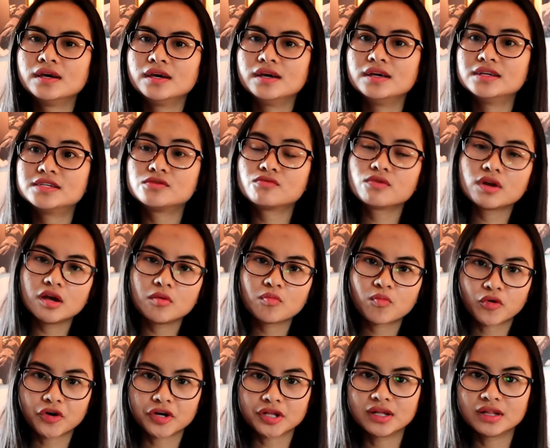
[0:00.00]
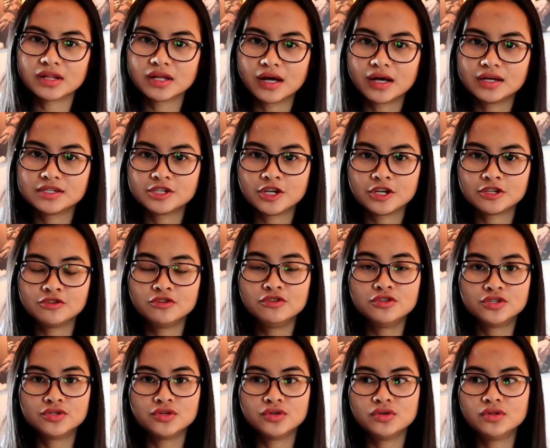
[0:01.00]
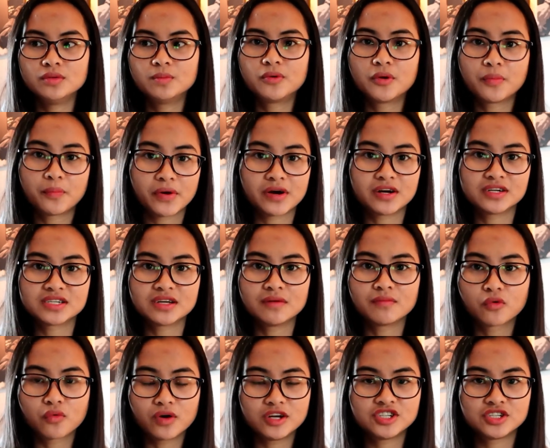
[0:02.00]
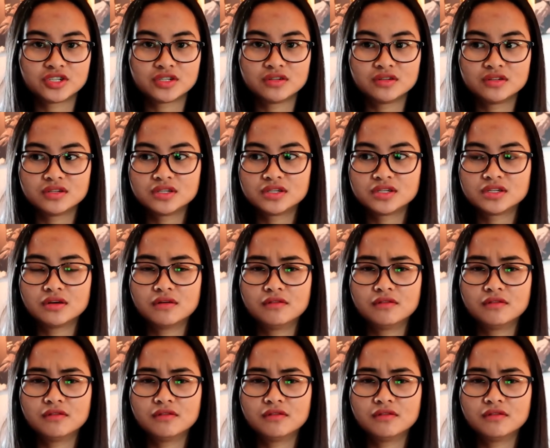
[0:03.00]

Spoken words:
it's really important, guys, that you should prepare some questions.